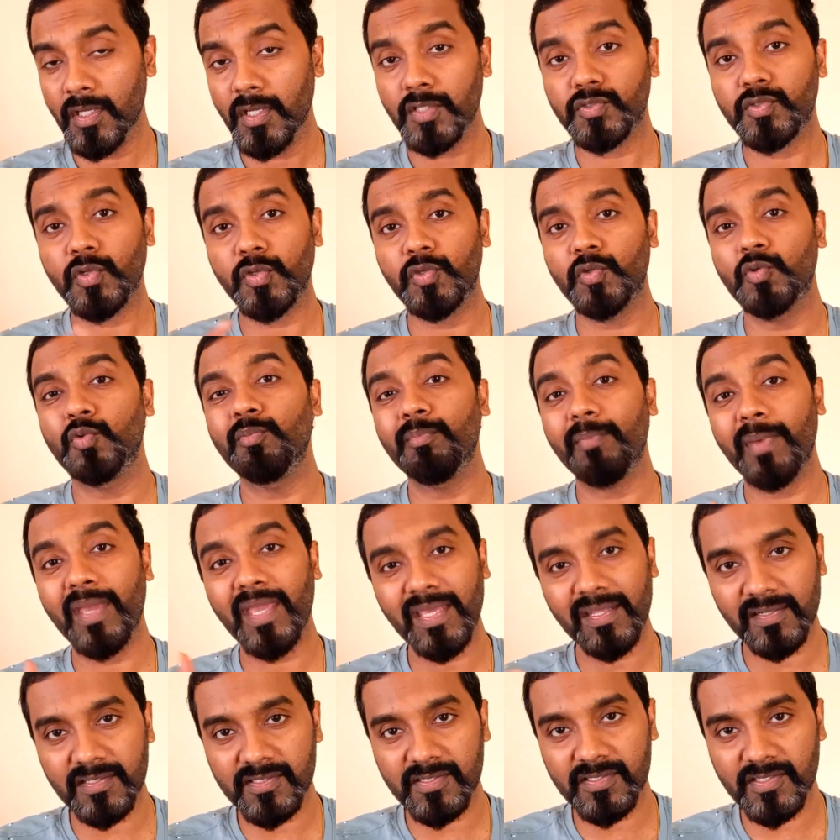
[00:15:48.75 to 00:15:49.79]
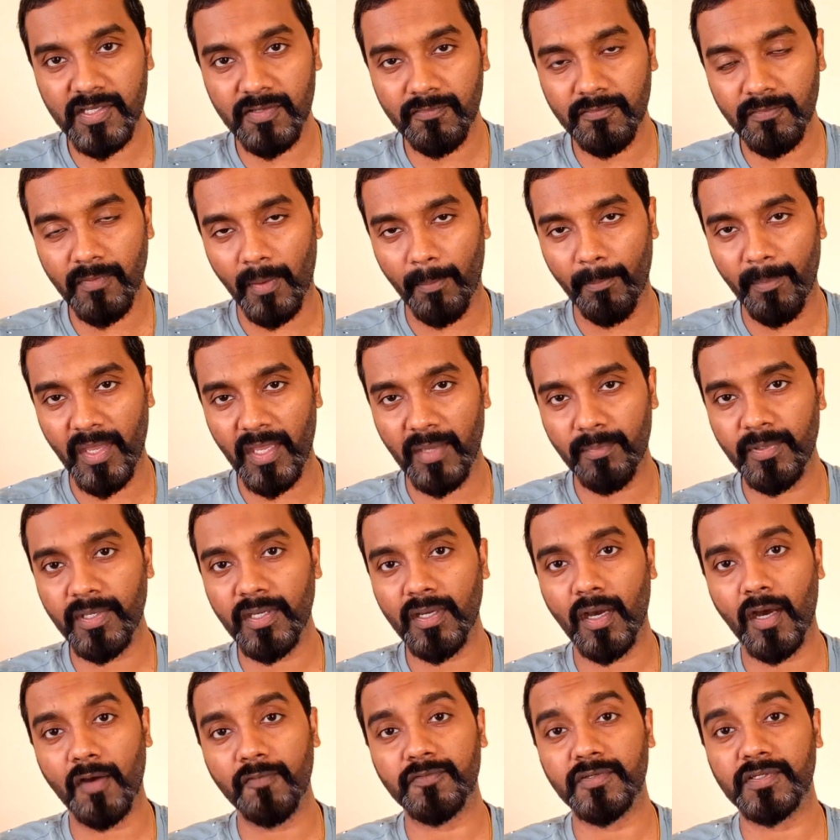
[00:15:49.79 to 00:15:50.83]
So you may receive maybe
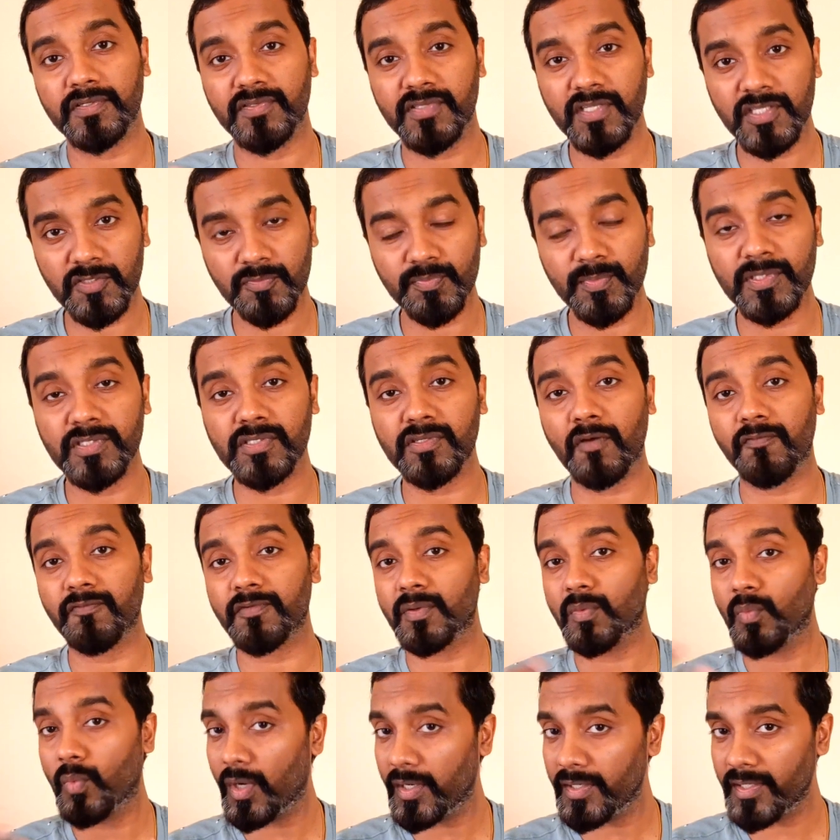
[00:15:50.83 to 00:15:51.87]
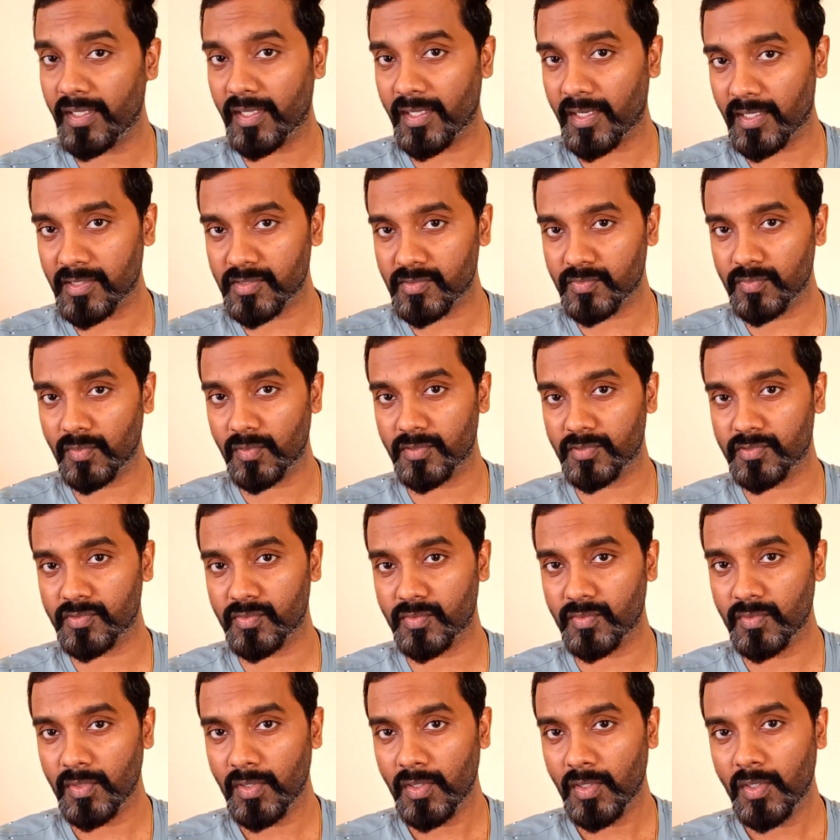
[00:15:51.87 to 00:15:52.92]
after six months, after one year as
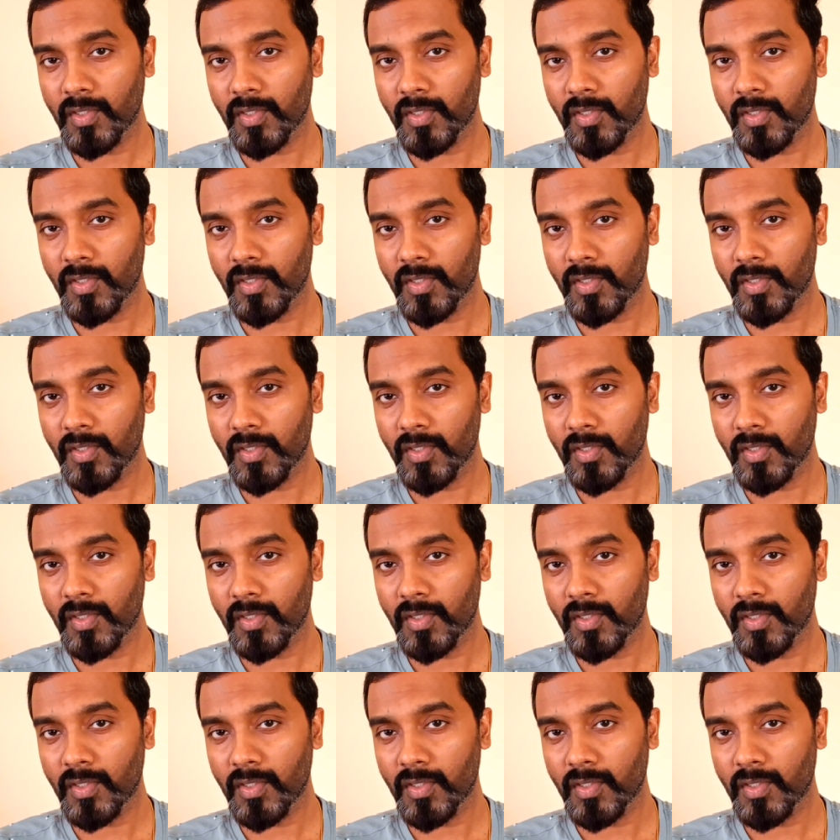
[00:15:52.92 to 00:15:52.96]
also.